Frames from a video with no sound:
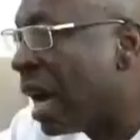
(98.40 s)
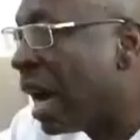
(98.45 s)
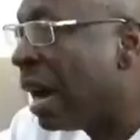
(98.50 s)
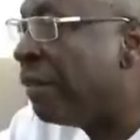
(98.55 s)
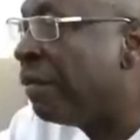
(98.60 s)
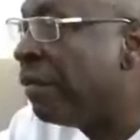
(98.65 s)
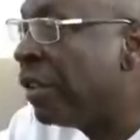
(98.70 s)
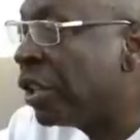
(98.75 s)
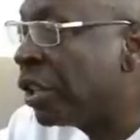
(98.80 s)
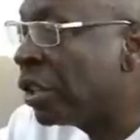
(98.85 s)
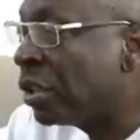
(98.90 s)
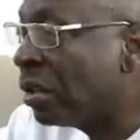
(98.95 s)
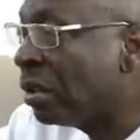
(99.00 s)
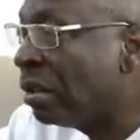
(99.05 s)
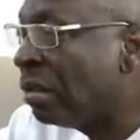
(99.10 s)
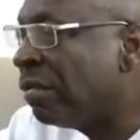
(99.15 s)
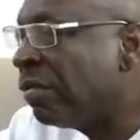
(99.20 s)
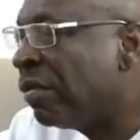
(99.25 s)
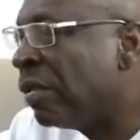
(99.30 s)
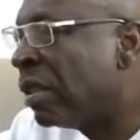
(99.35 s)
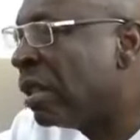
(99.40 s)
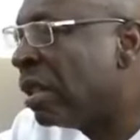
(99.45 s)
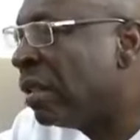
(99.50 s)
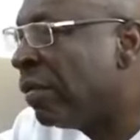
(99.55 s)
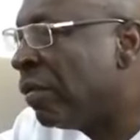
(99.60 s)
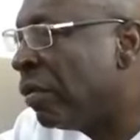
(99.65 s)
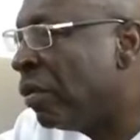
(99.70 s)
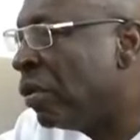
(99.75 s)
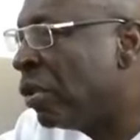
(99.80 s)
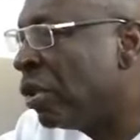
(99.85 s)
Our vision for the
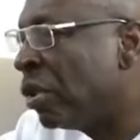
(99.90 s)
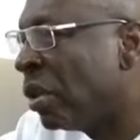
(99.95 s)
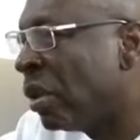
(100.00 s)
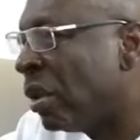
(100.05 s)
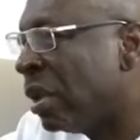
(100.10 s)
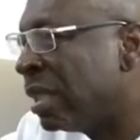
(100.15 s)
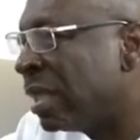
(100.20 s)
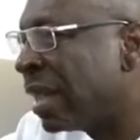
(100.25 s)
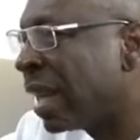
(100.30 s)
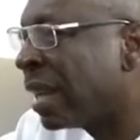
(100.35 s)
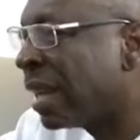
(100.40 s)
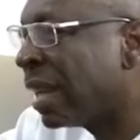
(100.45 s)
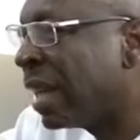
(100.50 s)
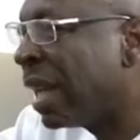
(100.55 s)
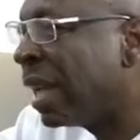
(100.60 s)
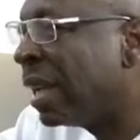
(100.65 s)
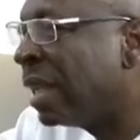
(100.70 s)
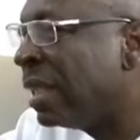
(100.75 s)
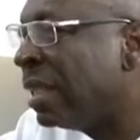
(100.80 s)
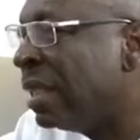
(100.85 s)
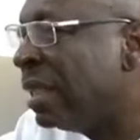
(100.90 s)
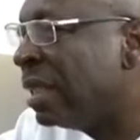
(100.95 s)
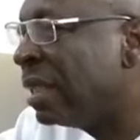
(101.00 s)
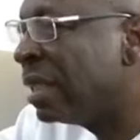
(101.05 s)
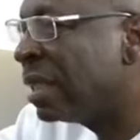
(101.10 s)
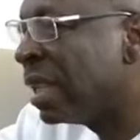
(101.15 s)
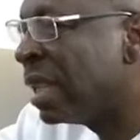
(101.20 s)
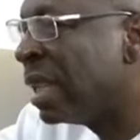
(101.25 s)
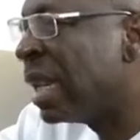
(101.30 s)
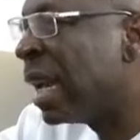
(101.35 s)
future is outlined
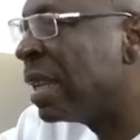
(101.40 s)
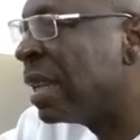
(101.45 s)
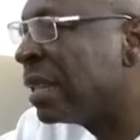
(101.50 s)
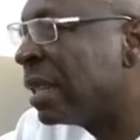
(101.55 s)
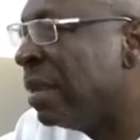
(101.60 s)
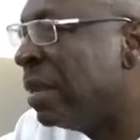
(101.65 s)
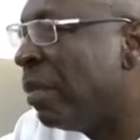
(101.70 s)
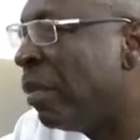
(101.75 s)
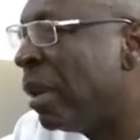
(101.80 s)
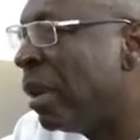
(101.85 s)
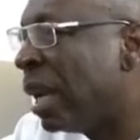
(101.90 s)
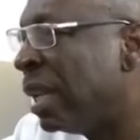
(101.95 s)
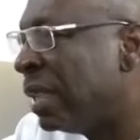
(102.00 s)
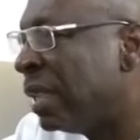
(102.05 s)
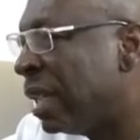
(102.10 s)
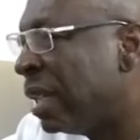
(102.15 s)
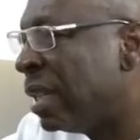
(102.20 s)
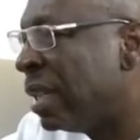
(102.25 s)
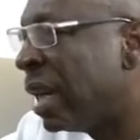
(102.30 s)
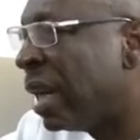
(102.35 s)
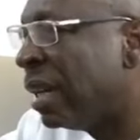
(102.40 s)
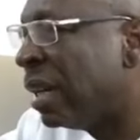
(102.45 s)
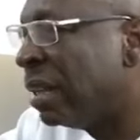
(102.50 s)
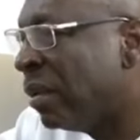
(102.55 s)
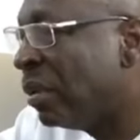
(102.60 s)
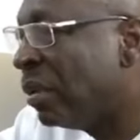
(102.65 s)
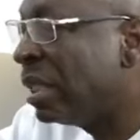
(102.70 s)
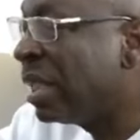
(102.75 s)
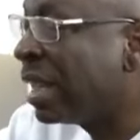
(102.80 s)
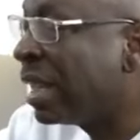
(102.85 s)
in our simple agenda,
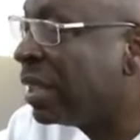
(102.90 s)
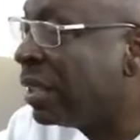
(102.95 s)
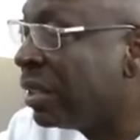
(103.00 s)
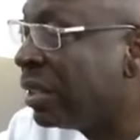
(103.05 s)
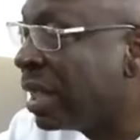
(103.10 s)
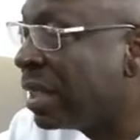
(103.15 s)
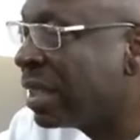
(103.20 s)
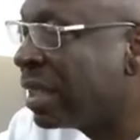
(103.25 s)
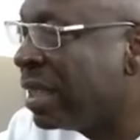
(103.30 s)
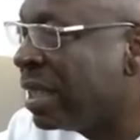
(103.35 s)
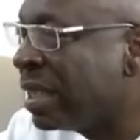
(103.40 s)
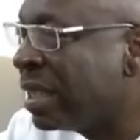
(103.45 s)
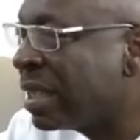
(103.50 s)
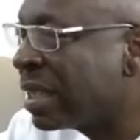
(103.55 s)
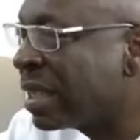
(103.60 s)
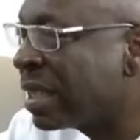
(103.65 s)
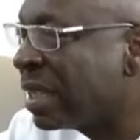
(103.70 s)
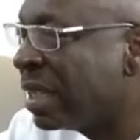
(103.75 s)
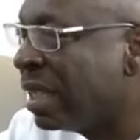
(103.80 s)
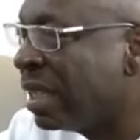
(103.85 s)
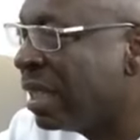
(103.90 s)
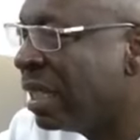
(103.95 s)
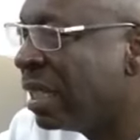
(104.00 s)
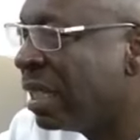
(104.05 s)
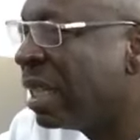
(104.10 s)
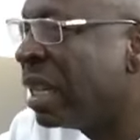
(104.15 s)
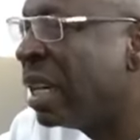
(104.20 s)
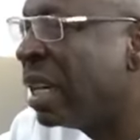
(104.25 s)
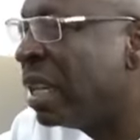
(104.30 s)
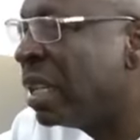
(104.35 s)
which addresses
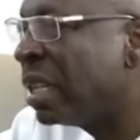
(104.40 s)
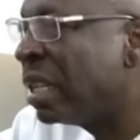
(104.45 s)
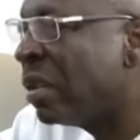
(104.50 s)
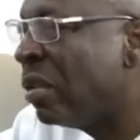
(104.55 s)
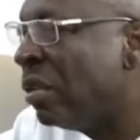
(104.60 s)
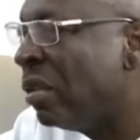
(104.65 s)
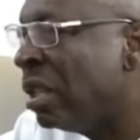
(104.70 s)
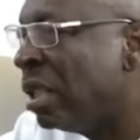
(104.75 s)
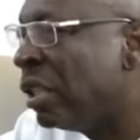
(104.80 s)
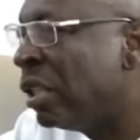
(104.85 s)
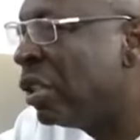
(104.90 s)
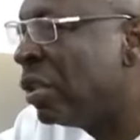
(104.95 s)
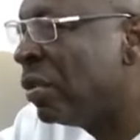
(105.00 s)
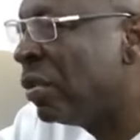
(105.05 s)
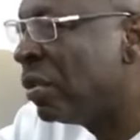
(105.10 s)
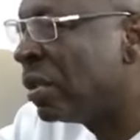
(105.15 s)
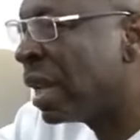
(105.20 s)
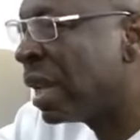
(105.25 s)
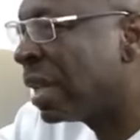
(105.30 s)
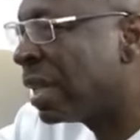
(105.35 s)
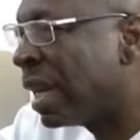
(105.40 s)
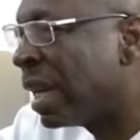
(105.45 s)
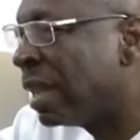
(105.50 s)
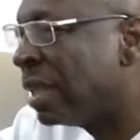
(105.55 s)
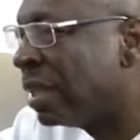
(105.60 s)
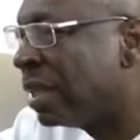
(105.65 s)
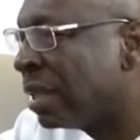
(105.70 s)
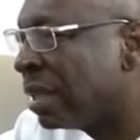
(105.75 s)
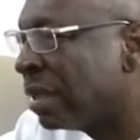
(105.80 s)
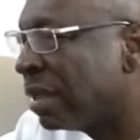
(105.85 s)
the critical issues at
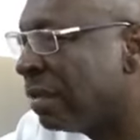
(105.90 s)
hand